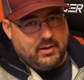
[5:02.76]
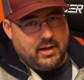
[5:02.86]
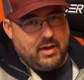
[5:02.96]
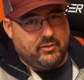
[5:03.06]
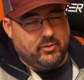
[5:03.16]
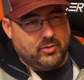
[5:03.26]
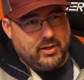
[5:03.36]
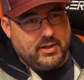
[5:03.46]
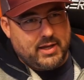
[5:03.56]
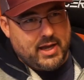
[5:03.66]
I haven't
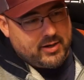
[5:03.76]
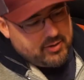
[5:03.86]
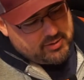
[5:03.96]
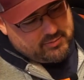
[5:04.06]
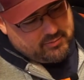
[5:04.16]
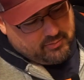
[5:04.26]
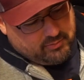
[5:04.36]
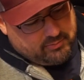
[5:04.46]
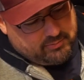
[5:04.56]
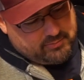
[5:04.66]
really had a good
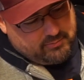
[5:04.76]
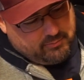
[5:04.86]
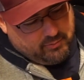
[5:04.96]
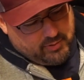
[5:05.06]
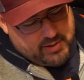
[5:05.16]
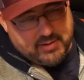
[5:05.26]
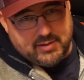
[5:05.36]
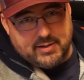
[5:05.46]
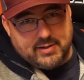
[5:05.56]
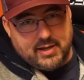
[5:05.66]

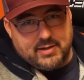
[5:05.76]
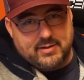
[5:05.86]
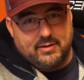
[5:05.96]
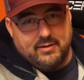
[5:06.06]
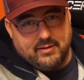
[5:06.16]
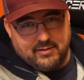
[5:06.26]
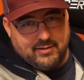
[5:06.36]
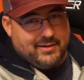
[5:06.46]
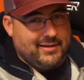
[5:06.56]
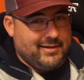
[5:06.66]
reason to test the
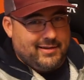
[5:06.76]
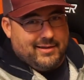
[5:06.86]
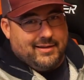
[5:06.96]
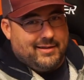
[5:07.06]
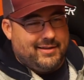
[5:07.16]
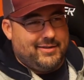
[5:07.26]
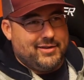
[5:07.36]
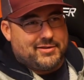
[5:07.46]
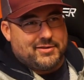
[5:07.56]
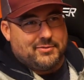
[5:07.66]

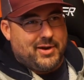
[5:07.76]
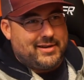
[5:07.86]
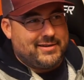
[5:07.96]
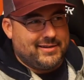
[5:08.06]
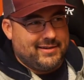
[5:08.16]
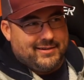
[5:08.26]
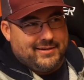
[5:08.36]
the sweat